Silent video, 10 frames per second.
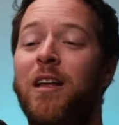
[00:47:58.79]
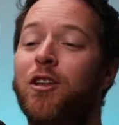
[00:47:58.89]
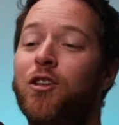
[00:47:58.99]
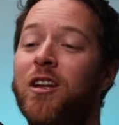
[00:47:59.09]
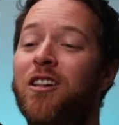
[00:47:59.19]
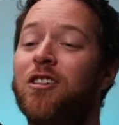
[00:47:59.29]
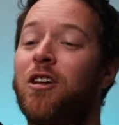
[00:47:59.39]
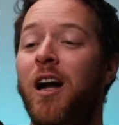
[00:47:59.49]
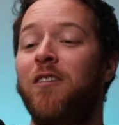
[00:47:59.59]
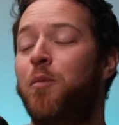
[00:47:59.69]
you need a
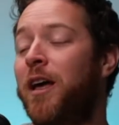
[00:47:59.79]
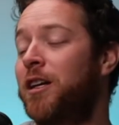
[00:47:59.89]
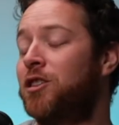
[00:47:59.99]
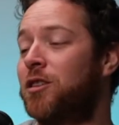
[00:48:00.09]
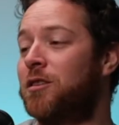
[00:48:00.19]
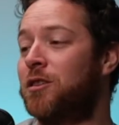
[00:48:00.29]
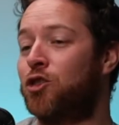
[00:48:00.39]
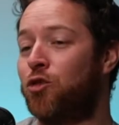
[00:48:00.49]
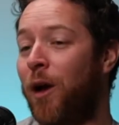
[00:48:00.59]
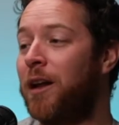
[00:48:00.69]
lot of patience in
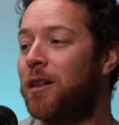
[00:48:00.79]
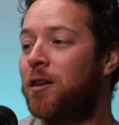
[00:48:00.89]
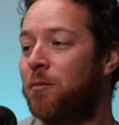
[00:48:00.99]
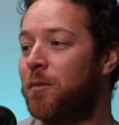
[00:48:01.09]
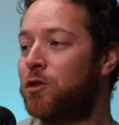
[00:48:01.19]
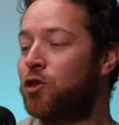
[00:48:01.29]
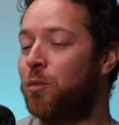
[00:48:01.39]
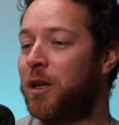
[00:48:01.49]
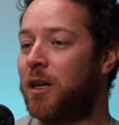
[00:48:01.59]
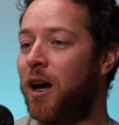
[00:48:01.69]
training them. So
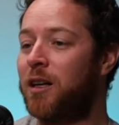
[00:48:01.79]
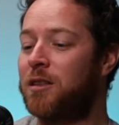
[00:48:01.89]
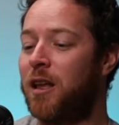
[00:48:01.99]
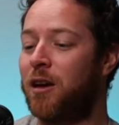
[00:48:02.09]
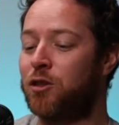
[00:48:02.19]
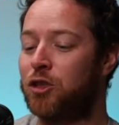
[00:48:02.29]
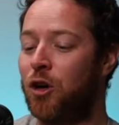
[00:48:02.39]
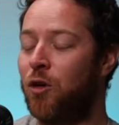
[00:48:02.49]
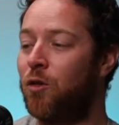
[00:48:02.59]
because they are so